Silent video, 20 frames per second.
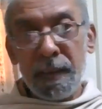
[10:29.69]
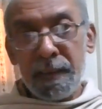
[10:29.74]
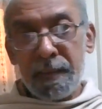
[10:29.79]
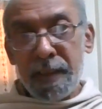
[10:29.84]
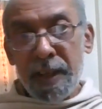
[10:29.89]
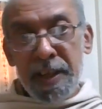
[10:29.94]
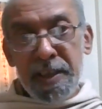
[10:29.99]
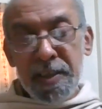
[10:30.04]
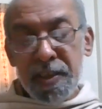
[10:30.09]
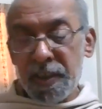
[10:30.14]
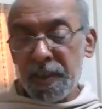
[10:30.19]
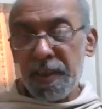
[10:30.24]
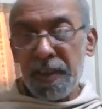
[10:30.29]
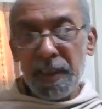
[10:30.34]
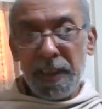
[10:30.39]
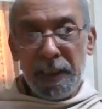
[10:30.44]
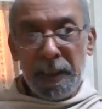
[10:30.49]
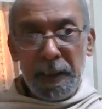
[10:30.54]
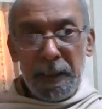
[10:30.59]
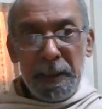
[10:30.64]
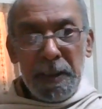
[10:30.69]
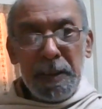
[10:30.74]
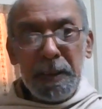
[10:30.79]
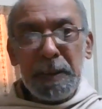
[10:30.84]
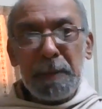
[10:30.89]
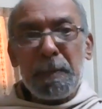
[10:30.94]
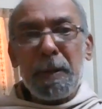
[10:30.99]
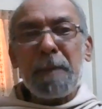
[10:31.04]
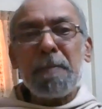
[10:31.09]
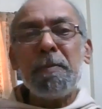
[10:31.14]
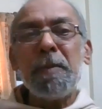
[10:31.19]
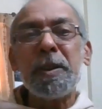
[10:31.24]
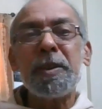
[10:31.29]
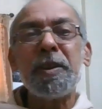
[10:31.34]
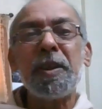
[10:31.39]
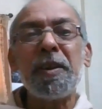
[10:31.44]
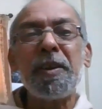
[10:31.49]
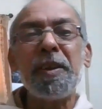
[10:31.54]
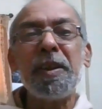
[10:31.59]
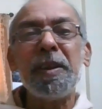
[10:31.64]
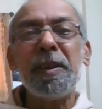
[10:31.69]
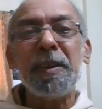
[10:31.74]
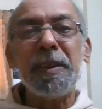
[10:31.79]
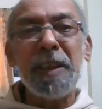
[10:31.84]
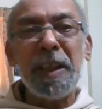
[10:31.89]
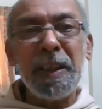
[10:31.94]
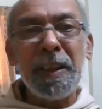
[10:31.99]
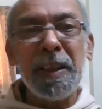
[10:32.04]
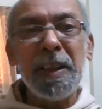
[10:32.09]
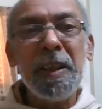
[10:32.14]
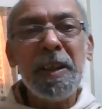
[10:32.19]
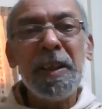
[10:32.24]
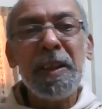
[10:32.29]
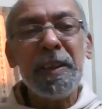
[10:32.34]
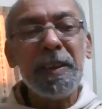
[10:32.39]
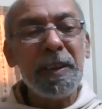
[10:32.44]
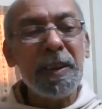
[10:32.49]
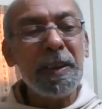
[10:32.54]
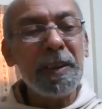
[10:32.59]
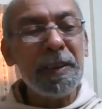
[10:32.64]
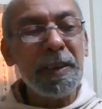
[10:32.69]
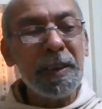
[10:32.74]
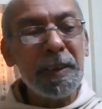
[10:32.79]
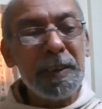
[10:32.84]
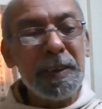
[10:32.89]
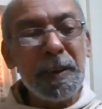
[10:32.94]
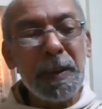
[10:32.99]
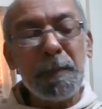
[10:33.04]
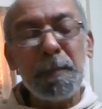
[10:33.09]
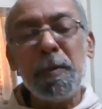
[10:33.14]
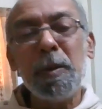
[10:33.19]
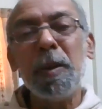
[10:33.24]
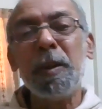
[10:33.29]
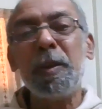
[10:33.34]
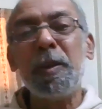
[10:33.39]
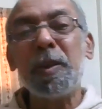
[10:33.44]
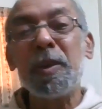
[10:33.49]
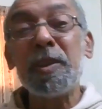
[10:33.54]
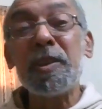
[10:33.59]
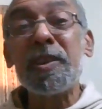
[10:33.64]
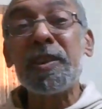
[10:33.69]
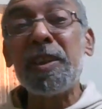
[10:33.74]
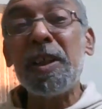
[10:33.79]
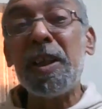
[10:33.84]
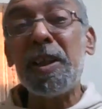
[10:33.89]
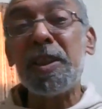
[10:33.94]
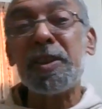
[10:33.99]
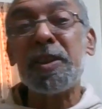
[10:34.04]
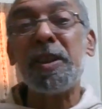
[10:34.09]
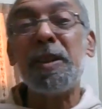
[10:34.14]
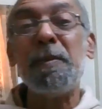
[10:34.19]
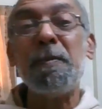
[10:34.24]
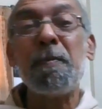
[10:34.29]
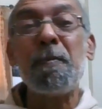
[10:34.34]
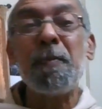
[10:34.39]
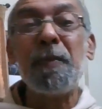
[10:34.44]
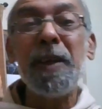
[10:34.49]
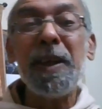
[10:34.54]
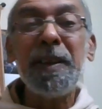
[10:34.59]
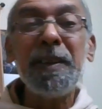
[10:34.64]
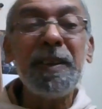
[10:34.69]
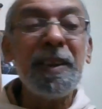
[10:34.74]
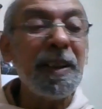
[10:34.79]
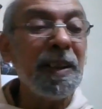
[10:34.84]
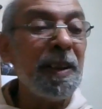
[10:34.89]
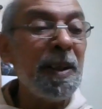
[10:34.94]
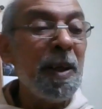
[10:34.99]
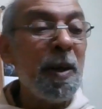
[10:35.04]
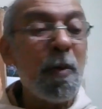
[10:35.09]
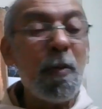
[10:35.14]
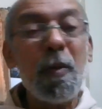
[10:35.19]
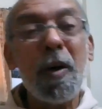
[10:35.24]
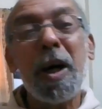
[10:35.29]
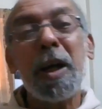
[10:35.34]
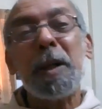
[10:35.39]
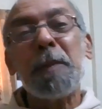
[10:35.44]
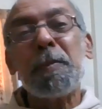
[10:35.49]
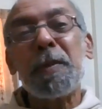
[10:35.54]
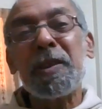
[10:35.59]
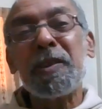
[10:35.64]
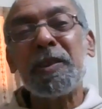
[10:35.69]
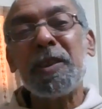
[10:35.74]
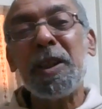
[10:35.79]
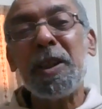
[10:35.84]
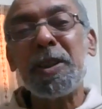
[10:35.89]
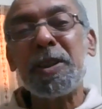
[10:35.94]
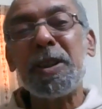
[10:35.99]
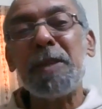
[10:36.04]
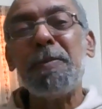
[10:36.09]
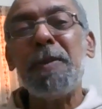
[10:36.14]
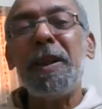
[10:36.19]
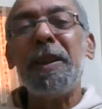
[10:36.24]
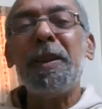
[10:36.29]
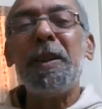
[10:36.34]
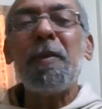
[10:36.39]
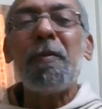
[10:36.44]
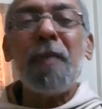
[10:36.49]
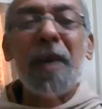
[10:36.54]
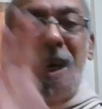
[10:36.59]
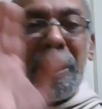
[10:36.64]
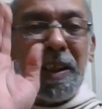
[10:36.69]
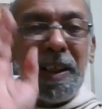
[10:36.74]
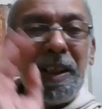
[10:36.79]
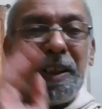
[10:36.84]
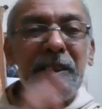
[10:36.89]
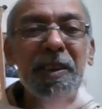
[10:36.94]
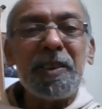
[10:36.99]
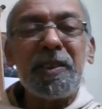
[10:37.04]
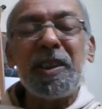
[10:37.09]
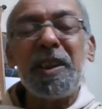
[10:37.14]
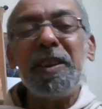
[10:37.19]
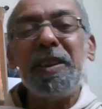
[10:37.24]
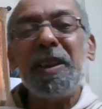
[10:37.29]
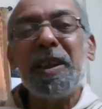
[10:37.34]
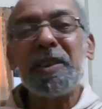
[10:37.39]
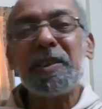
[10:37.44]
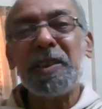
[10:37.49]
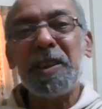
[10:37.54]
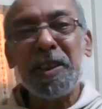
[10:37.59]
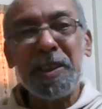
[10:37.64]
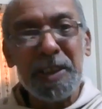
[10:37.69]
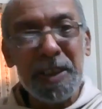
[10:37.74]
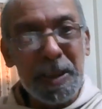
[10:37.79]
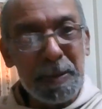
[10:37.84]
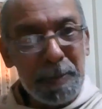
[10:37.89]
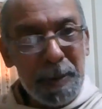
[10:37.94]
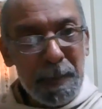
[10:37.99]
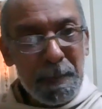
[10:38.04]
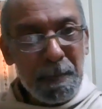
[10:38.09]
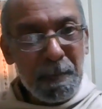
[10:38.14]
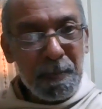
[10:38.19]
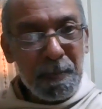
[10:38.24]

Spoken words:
traditionally, yeah, the brahmacharya, then the grihastha ashram, then the vanaprastha ashram, and then finally the sannyasa ashram.